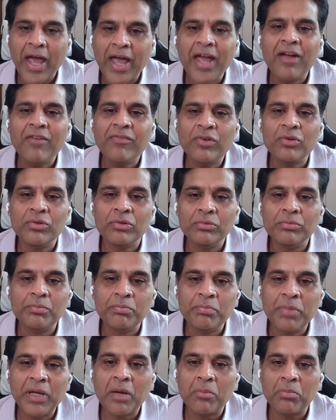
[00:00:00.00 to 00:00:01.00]
I have to
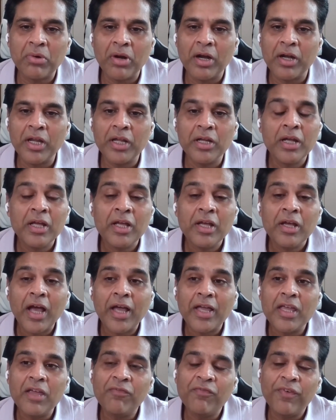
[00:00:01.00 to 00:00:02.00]
pick up running.
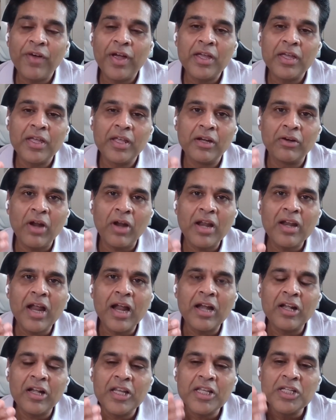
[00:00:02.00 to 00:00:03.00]
If I run
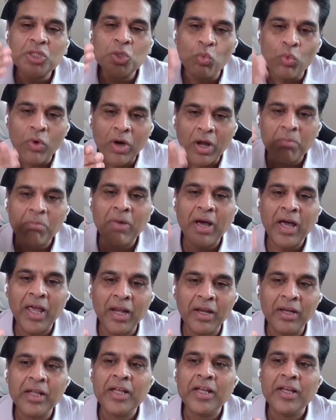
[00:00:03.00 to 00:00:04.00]
at least 1
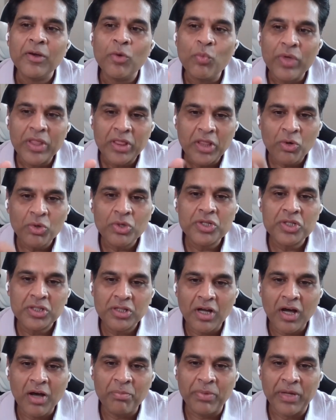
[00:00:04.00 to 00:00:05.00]
mile without
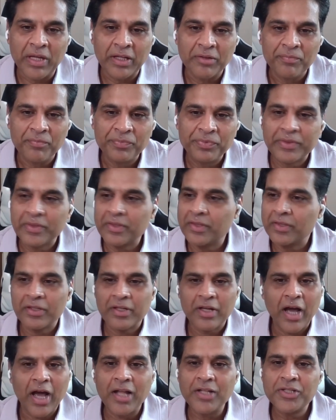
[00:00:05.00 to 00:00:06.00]
stopping,
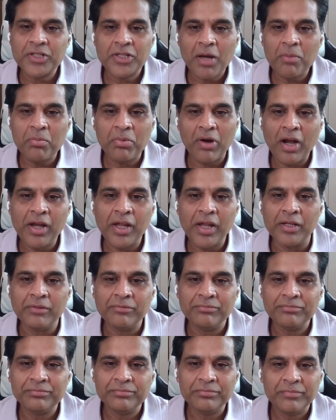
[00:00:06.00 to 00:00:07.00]
I'll stop running.
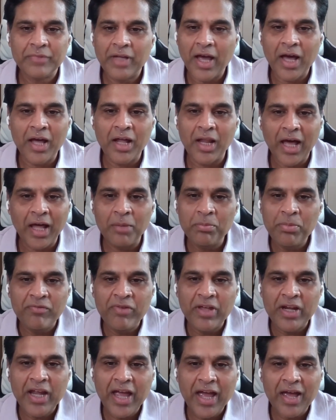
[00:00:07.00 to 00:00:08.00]
I'll be
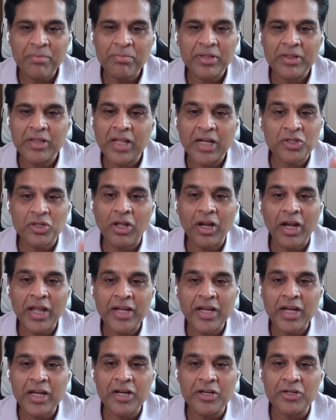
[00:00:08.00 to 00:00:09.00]
very happy. That's all
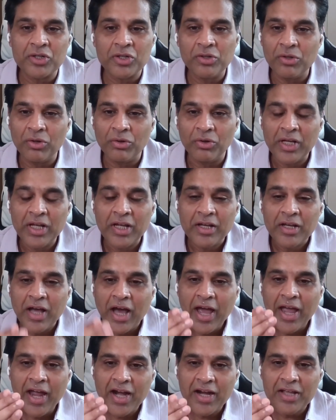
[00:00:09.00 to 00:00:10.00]
I needed to do.
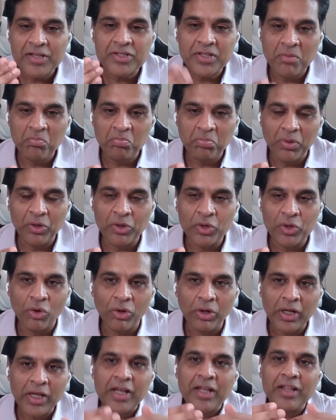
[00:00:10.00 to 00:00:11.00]
I had a simple
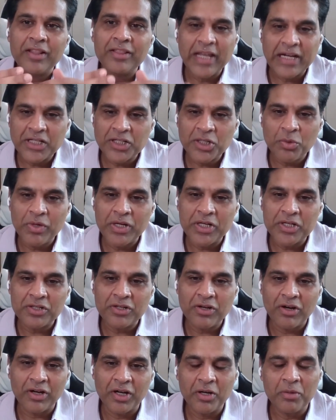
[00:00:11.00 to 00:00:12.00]
goal. That's how it
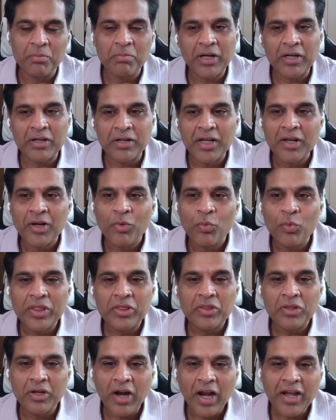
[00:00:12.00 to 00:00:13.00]
started. But
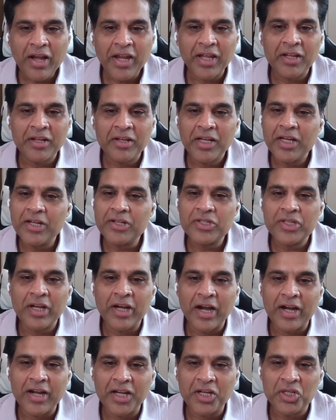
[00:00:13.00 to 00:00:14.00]
with running, it's
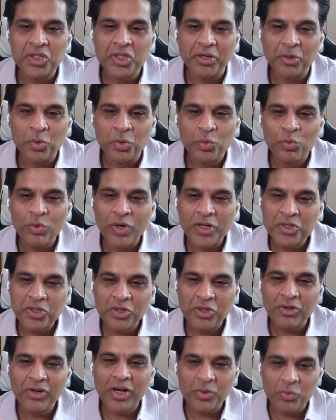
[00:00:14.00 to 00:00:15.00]
an addiction.
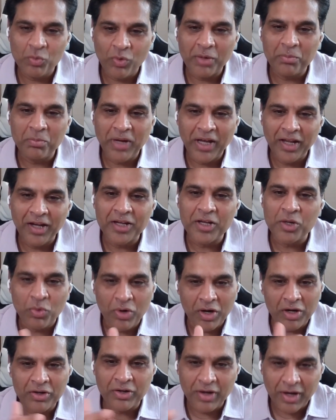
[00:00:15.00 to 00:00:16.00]
Once you run 1 mile, you
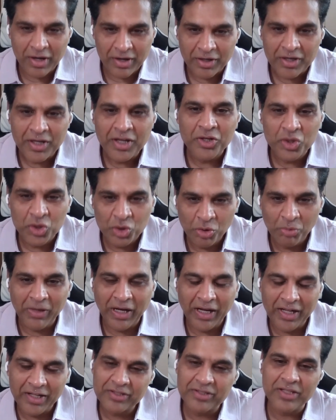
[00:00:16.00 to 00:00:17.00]
want to run 2
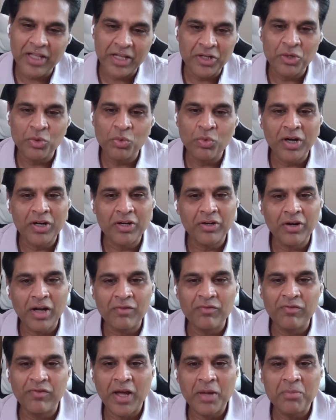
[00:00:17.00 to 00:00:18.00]
miles, then you want to
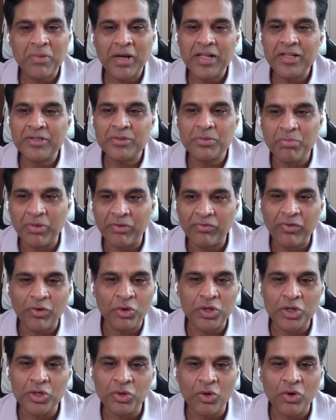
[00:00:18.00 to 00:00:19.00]
run 5 miles.
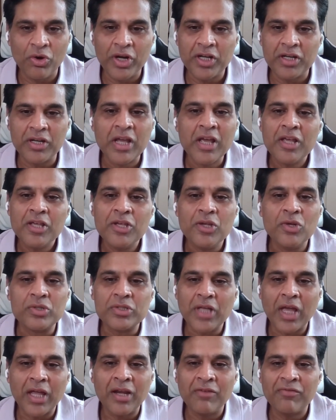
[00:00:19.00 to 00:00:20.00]
Before you know it, you
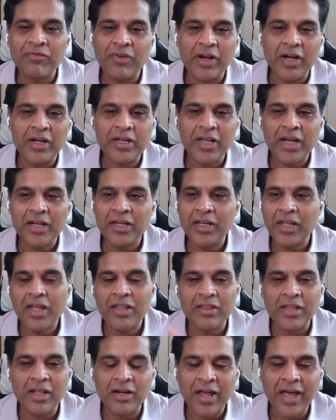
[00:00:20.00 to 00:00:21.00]
sign up for a
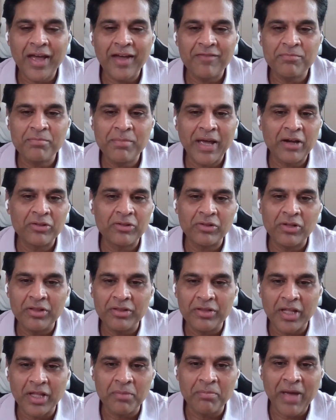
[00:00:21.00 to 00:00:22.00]
10K, then half
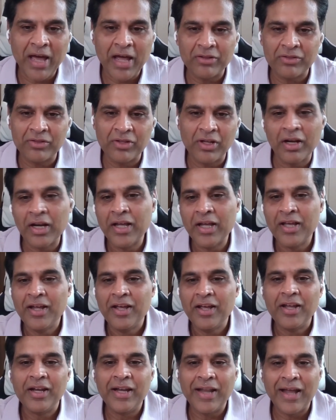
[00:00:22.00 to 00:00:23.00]
marathon, then marathon.
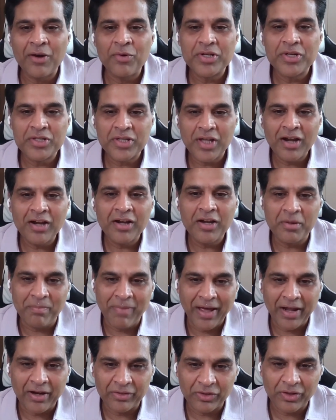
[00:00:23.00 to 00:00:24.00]
Now it's
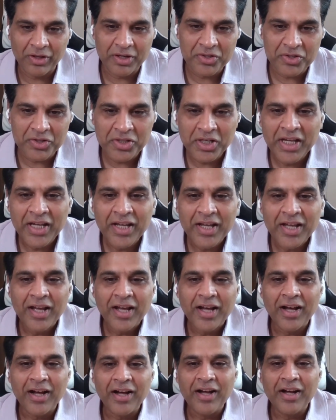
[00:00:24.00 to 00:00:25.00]
100
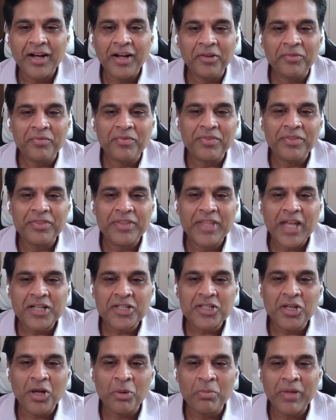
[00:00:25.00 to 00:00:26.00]
marathons.
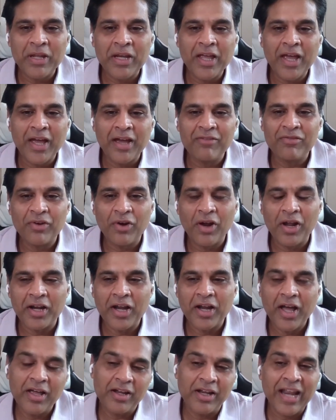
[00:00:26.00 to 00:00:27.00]
That's how many I've
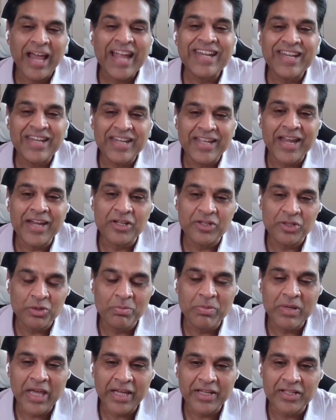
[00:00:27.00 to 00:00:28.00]
run, 98
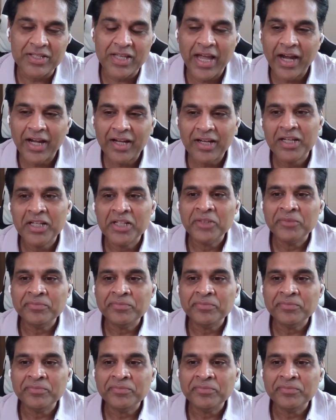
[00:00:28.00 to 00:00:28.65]
to be exact.